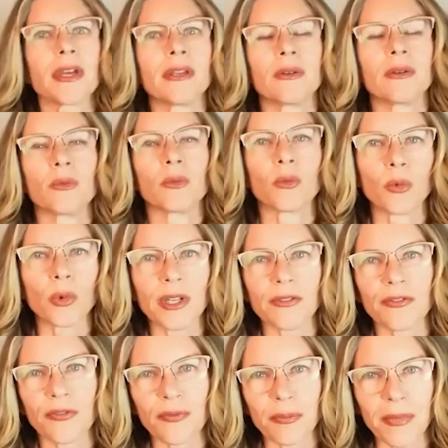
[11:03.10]
that
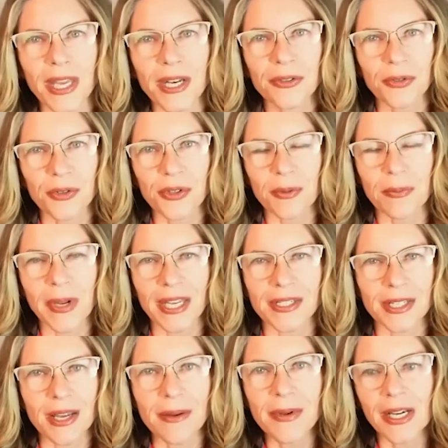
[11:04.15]
we've made it through the
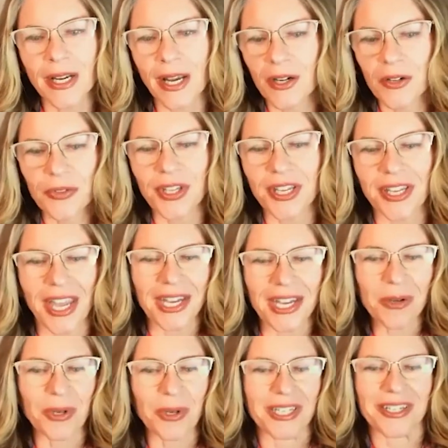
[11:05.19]
pandemic, I don't think
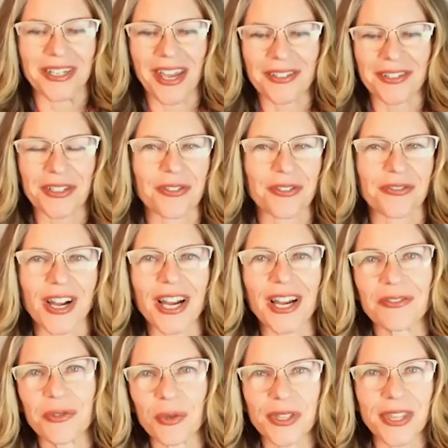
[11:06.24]
anyone has
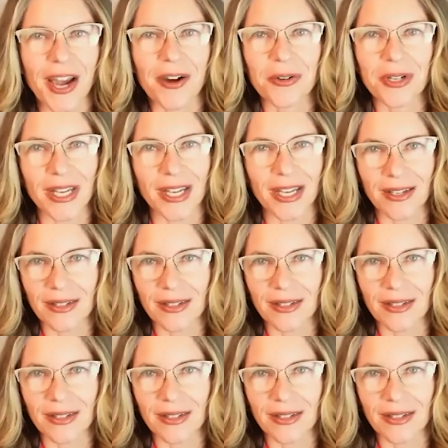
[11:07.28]
survived without,